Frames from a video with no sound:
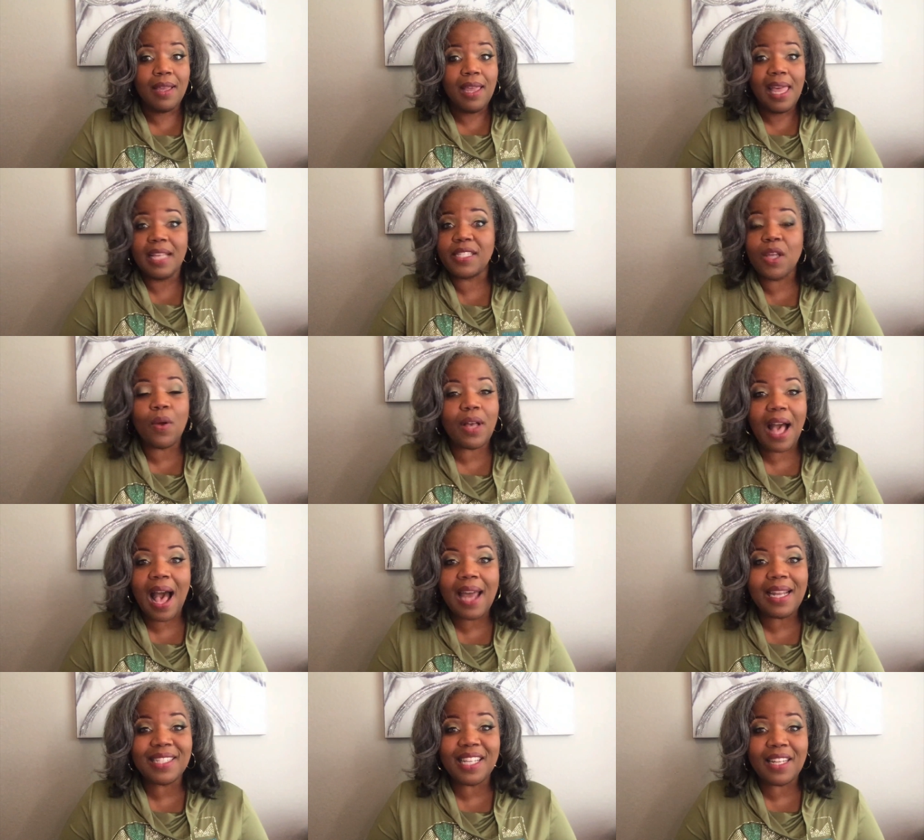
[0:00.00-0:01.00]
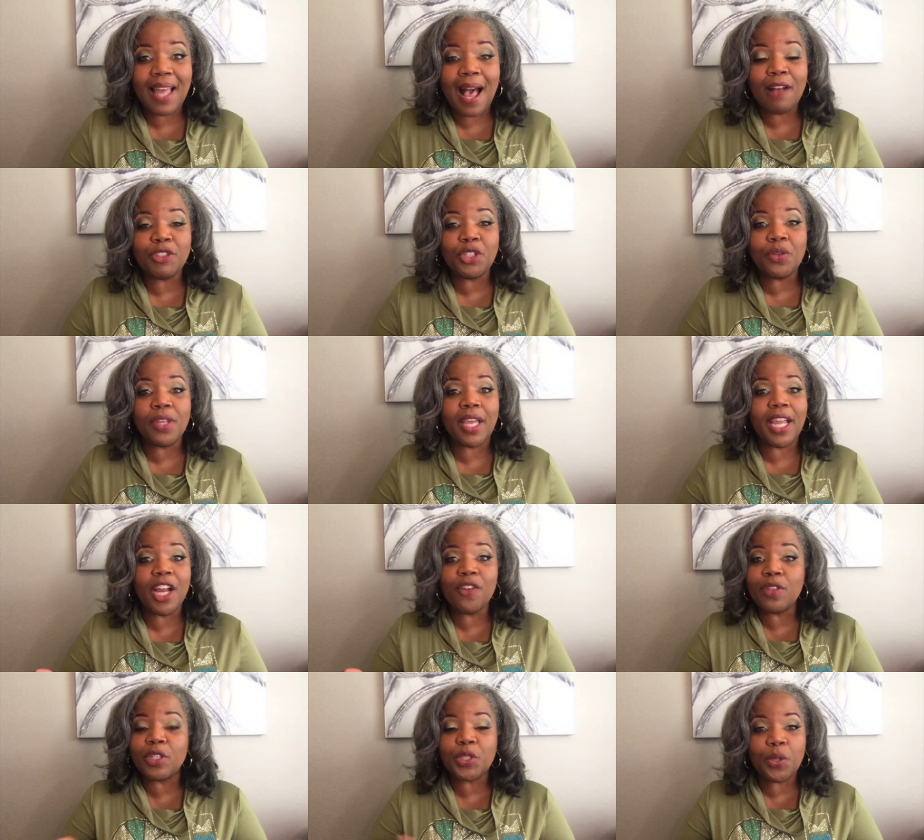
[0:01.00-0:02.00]
And so God has allowed you to
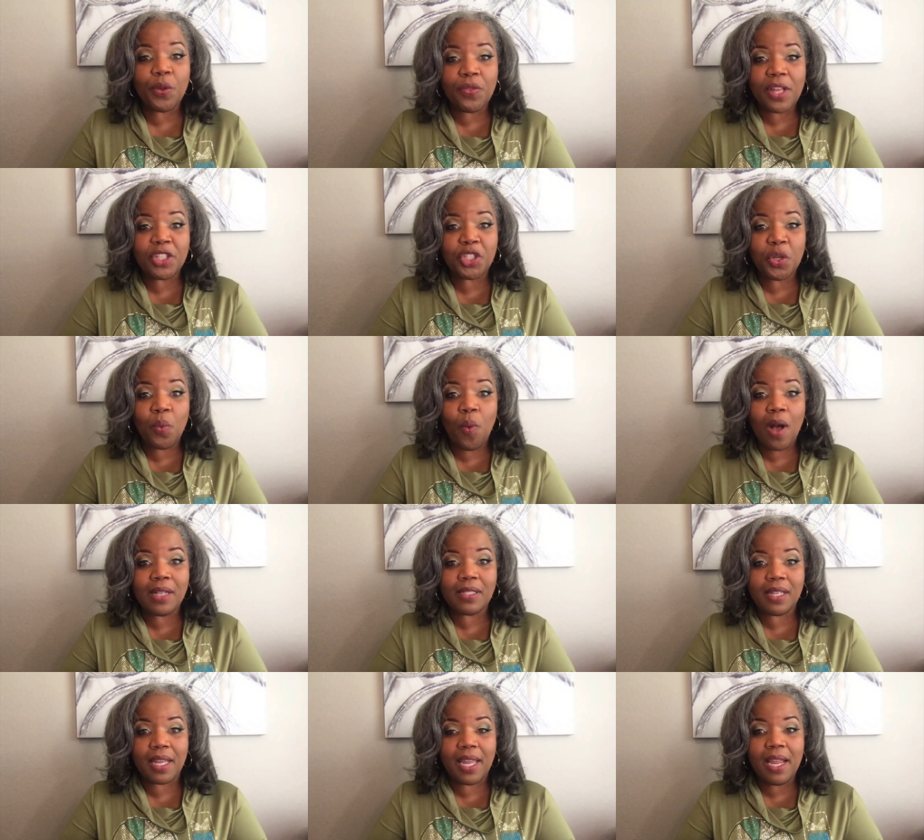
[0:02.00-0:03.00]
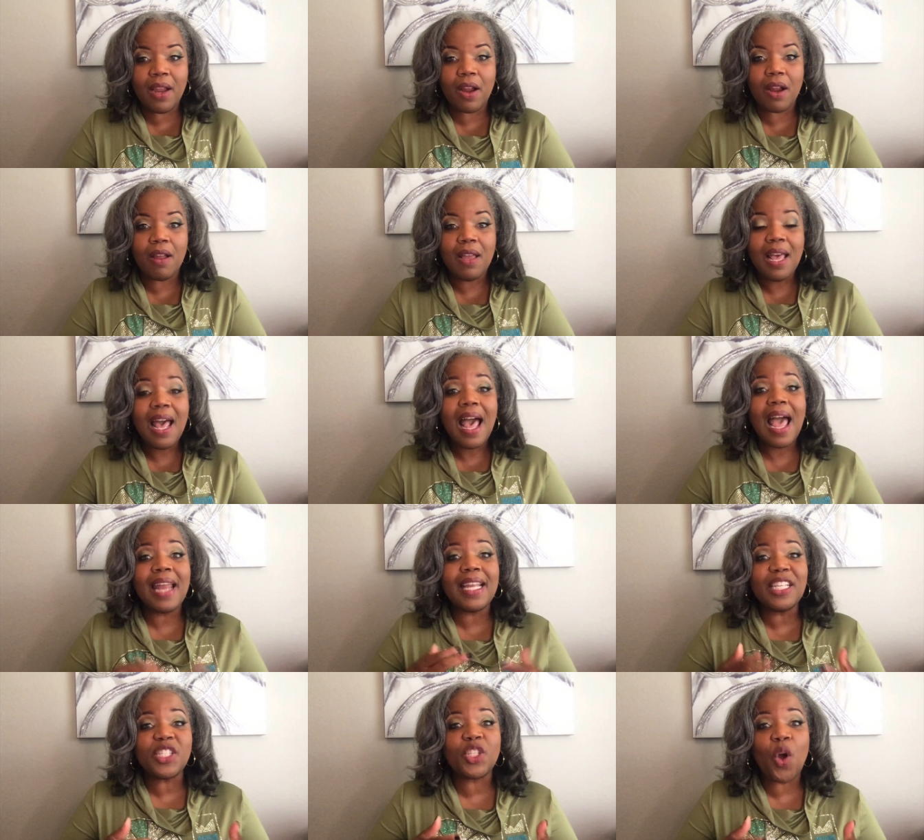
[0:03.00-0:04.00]
hear the truth that you want to hear. And
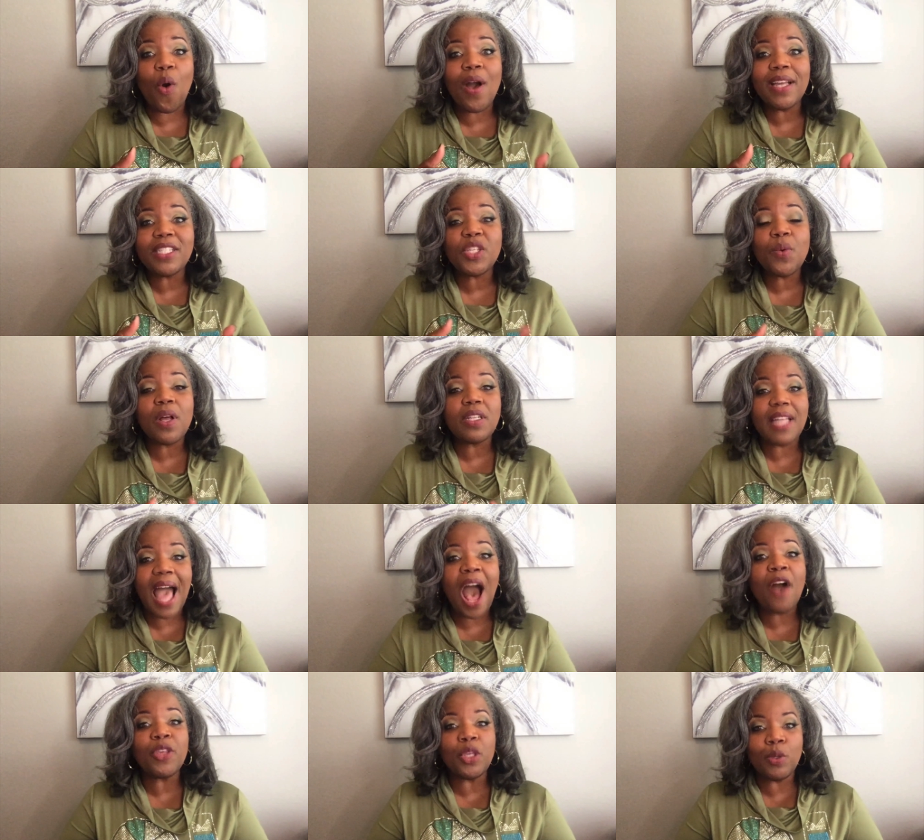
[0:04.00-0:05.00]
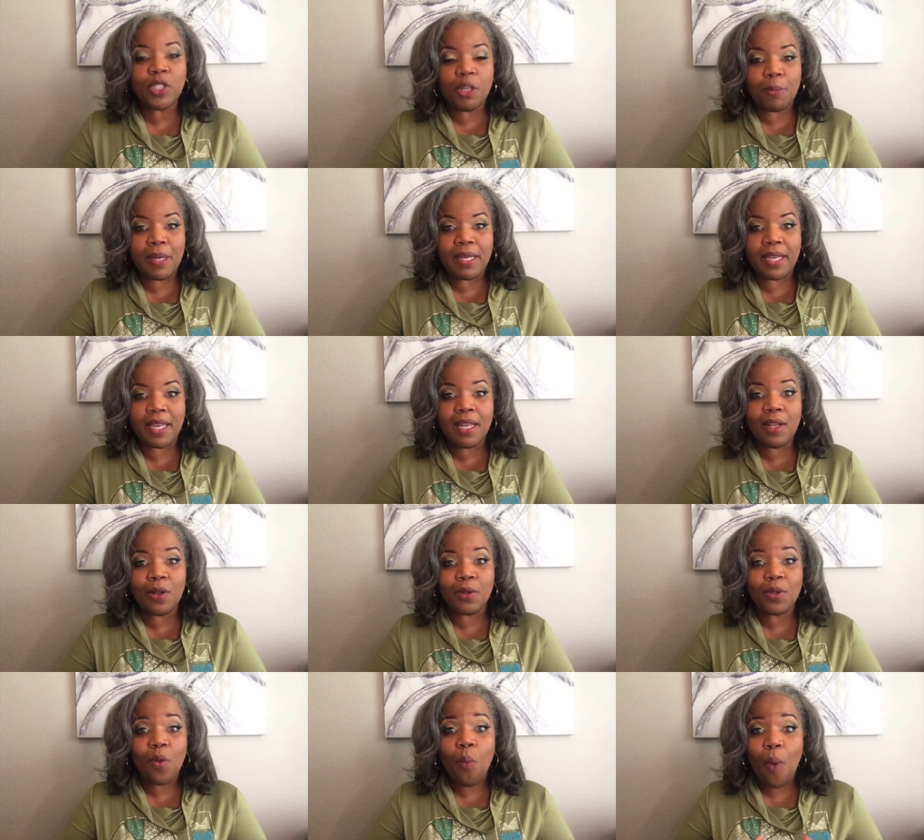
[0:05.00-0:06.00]
he's going to allow you to be
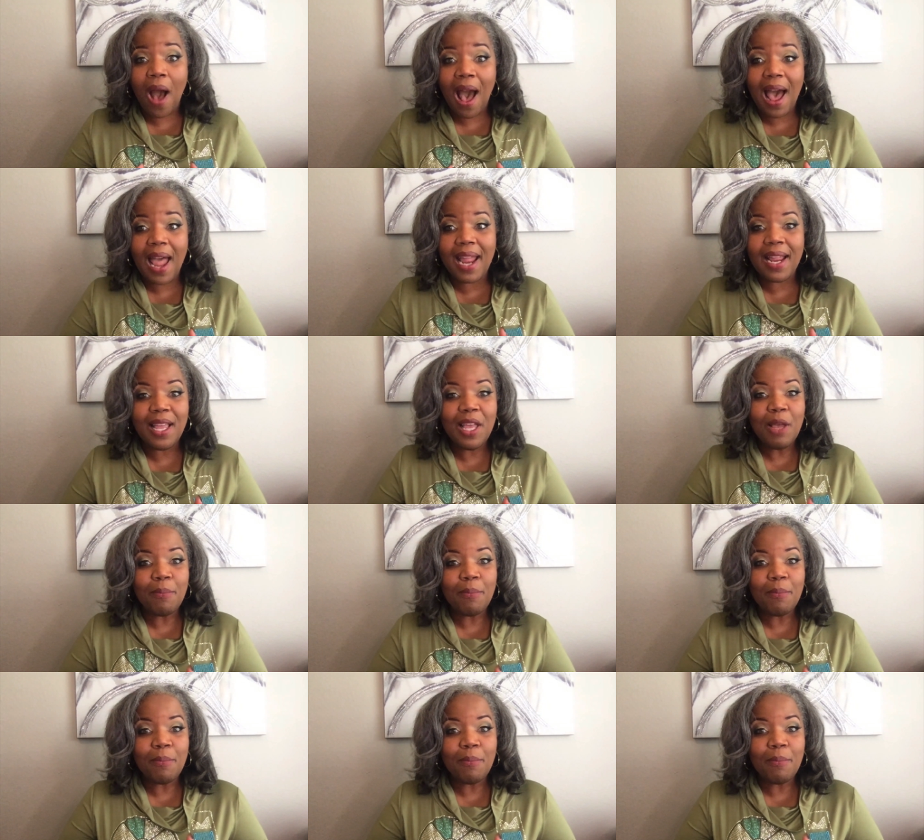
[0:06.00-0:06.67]
killed. Why?